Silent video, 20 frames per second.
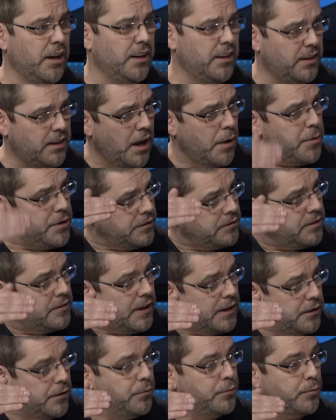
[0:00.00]
I'm going to go into
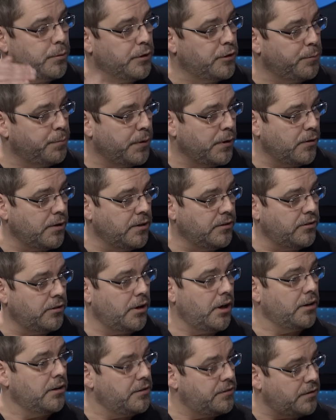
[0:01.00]
that user experience
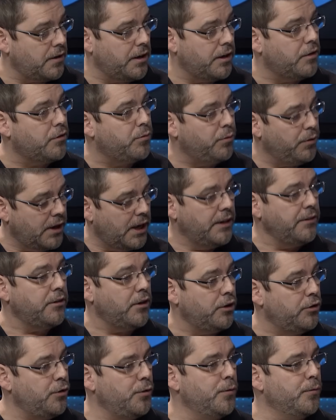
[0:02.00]
and I'm going to say,
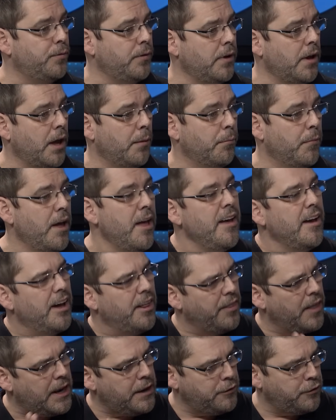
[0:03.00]
create a new VM.
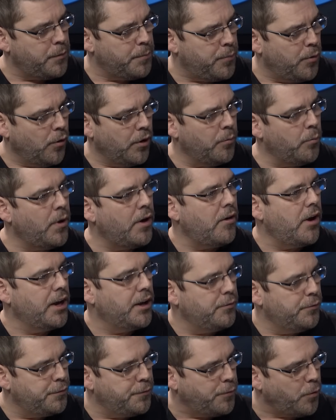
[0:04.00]
And that is the point where I
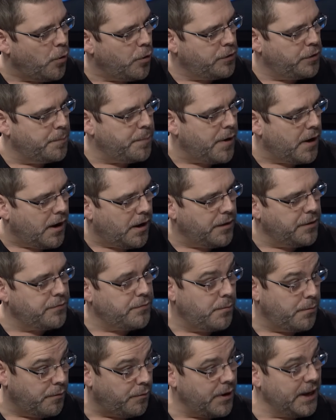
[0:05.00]
can fork the path
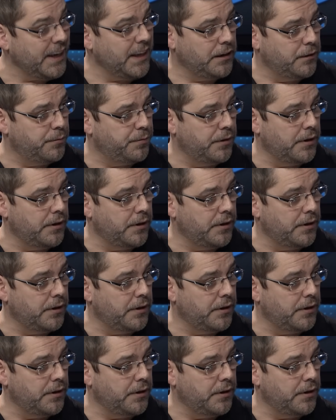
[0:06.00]
from a regular